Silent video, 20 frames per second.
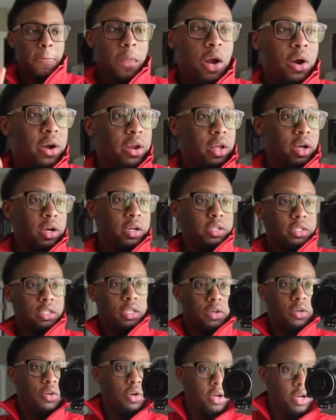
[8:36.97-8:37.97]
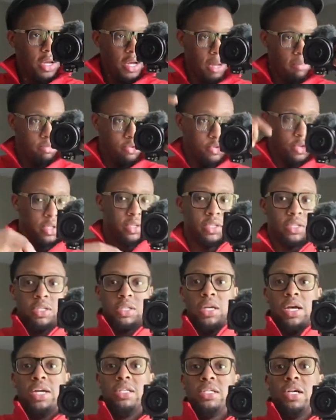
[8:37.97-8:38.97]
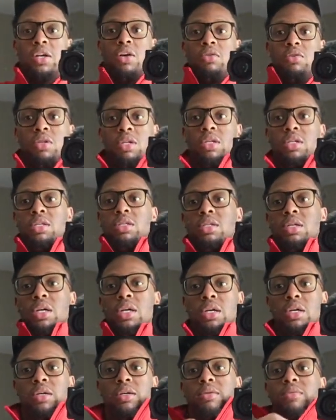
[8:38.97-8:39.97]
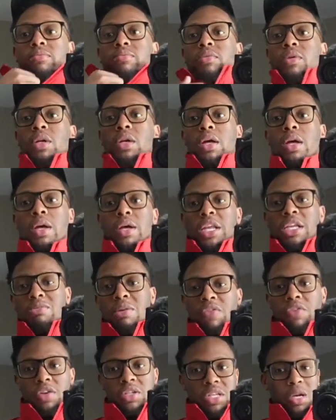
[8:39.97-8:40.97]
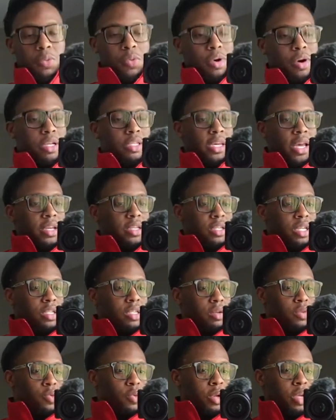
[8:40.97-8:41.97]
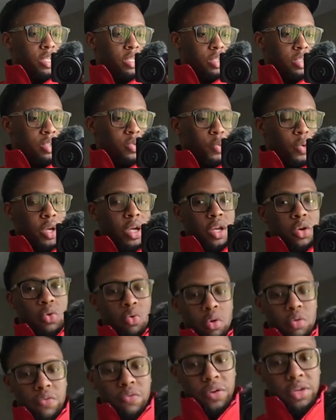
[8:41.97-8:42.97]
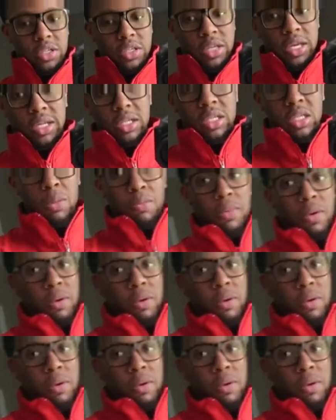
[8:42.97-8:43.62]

All right, y'all. So I'm dressed. I just got on this. Um, this is my first time wearing this actually. It's a it's this red North Face like zip